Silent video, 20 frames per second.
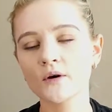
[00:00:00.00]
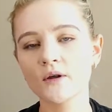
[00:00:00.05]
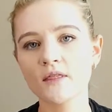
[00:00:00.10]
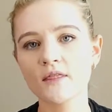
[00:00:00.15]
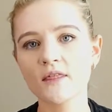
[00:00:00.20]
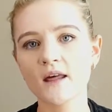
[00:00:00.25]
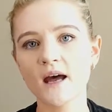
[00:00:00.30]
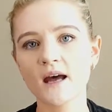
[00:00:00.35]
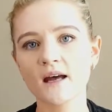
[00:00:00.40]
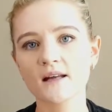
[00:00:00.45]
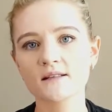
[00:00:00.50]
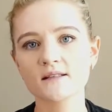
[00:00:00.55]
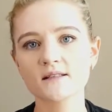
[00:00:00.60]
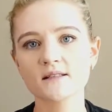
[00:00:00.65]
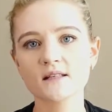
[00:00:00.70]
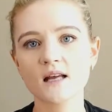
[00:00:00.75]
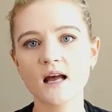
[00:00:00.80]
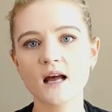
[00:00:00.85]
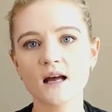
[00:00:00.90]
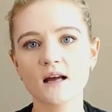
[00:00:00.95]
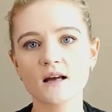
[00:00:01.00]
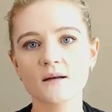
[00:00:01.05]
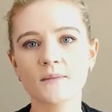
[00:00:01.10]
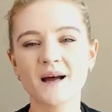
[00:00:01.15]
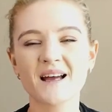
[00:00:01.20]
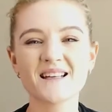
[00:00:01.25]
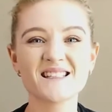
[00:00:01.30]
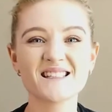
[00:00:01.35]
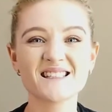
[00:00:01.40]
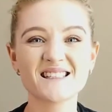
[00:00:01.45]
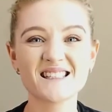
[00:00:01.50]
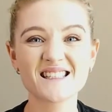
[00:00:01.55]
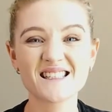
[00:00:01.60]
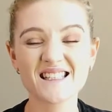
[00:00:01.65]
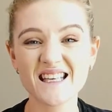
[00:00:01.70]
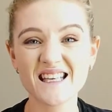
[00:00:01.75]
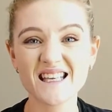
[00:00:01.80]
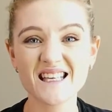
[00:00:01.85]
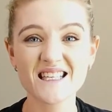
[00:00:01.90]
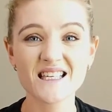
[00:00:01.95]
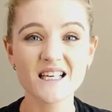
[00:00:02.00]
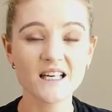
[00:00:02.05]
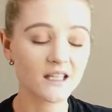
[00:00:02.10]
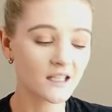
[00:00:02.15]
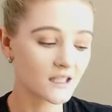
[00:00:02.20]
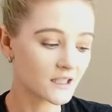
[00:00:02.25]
that I didn't see